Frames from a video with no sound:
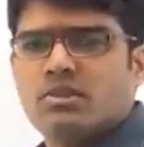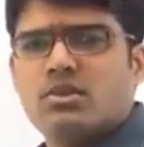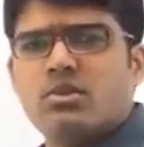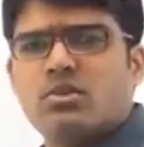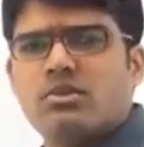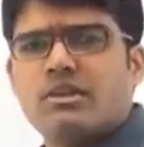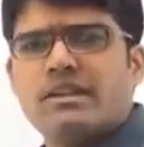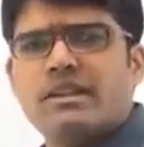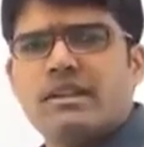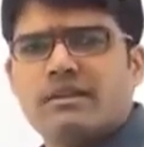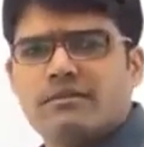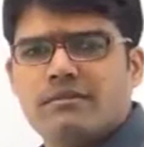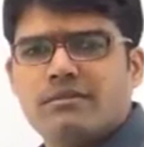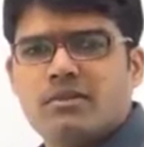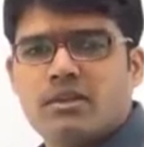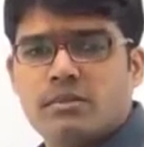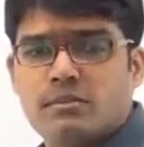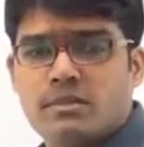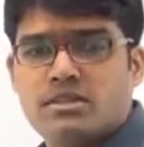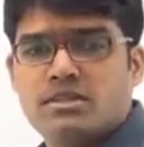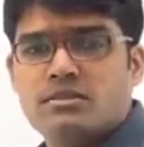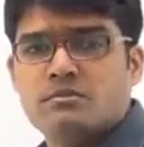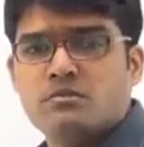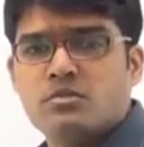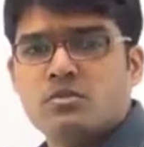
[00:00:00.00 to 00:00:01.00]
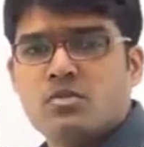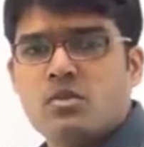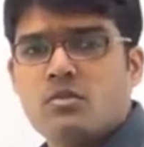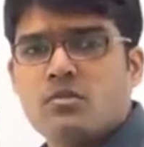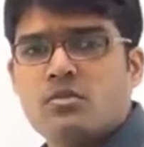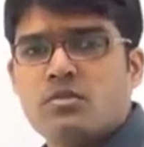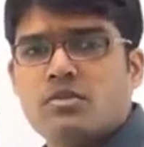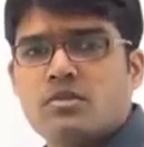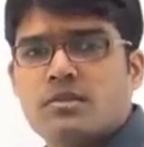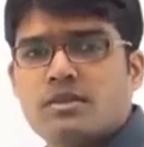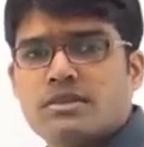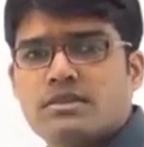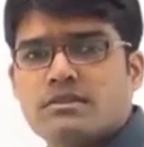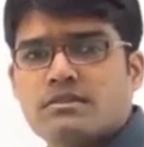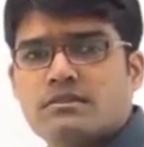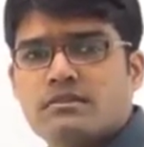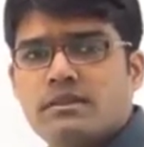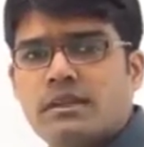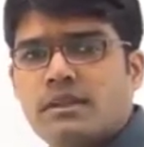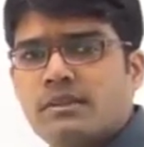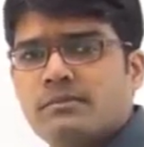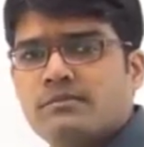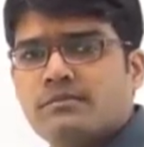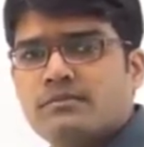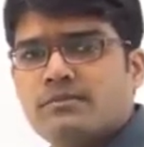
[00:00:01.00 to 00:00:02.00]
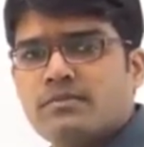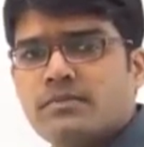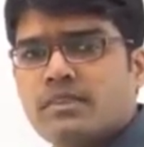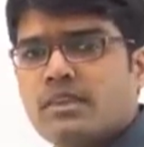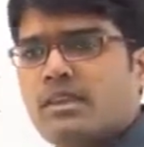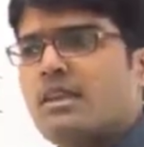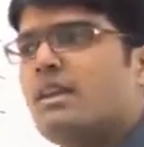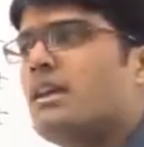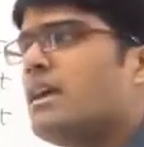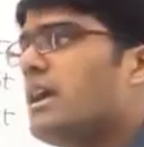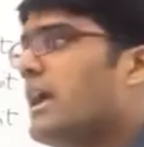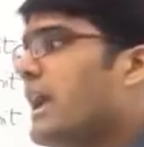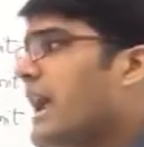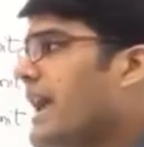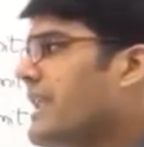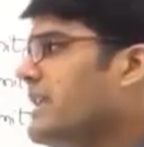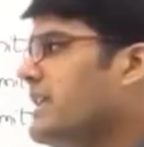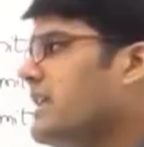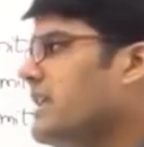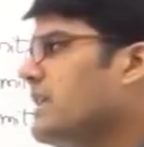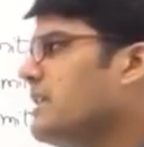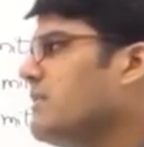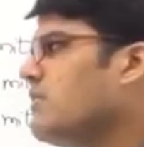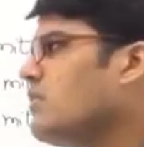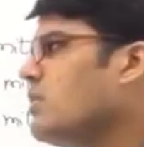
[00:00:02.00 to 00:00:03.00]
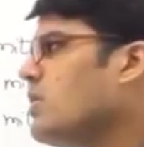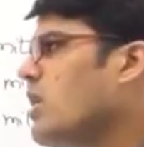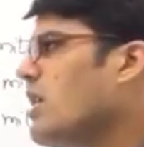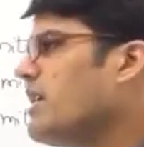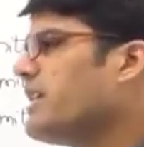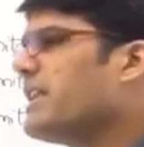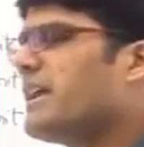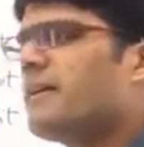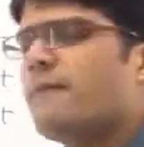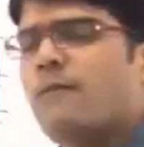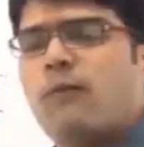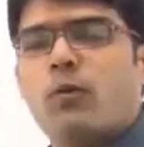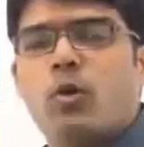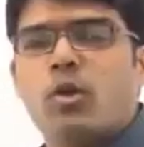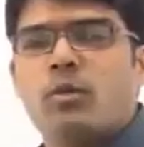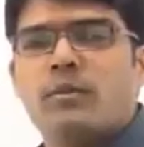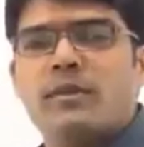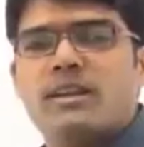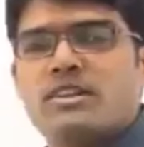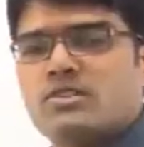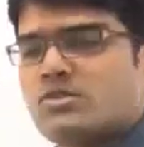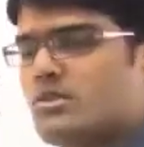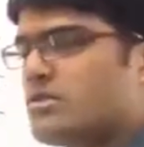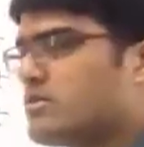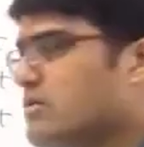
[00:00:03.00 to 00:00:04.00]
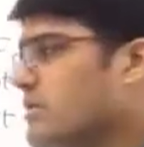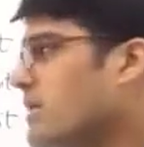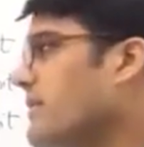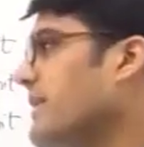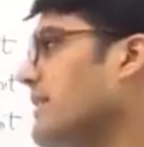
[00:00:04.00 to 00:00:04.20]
good enough for a machine code output question, right? And it would not take four minutes also.